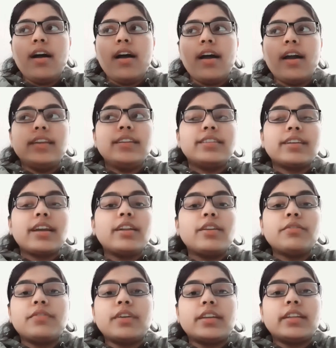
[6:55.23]
And it's kind of
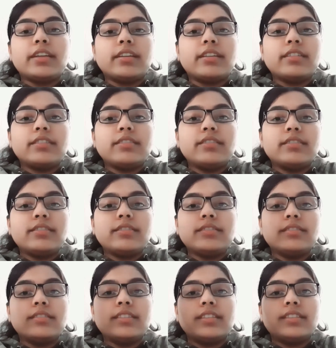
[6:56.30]
funny.
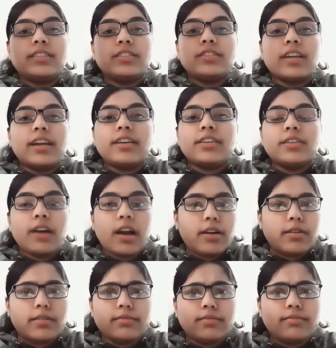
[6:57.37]
It's I don't know
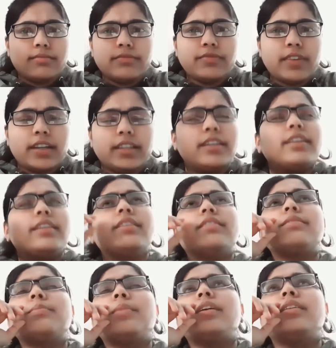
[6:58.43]
how funny it is,
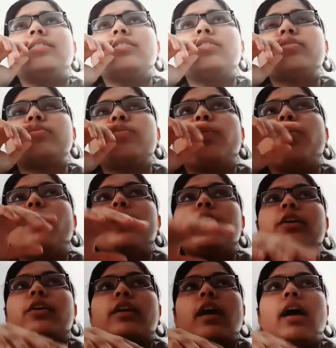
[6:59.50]
but it's just
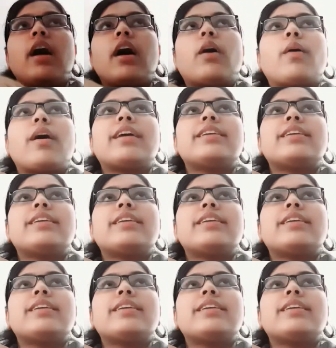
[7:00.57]
weird how I